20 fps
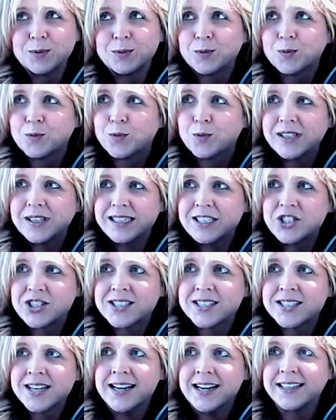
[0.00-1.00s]
really
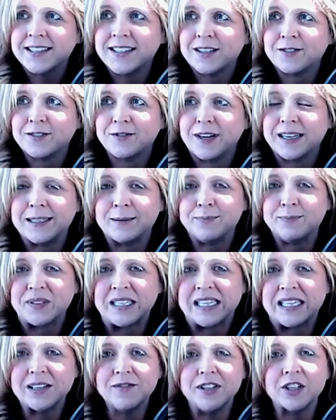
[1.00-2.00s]
just kind
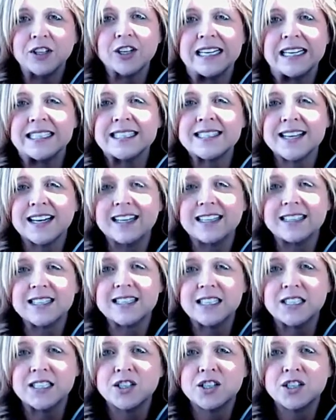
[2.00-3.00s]
of give your
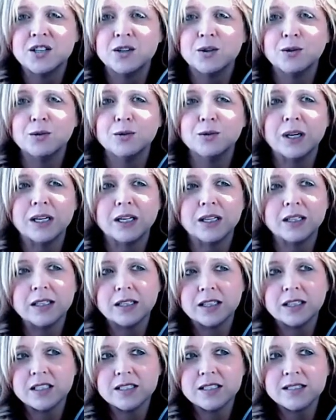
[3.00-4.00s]
insights into
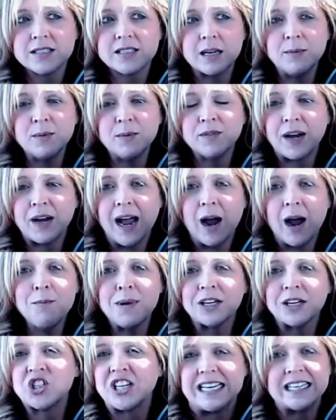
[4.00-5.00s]
some of how
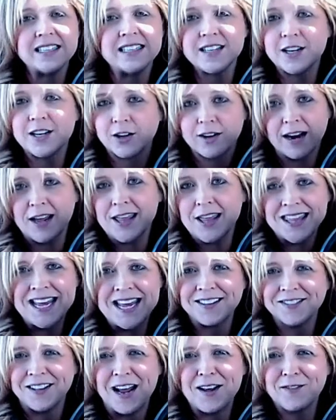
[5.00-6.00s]
much easier I
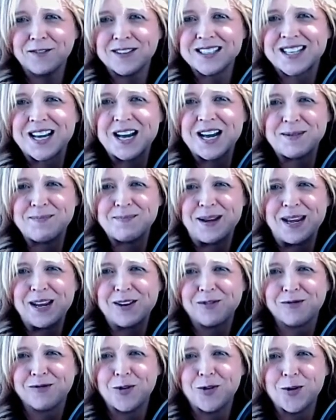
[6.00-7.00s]
think life is going to
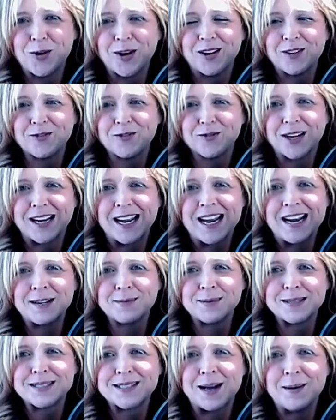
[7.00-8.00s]
be for
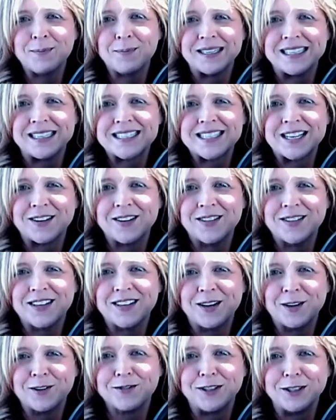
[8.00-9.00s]
cannabis companies here in the
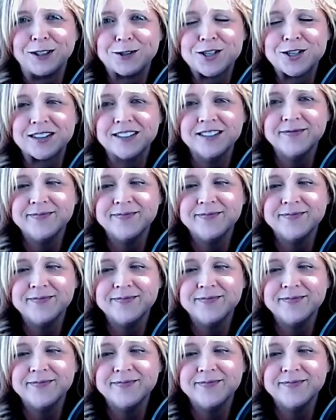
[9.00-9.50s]
near future.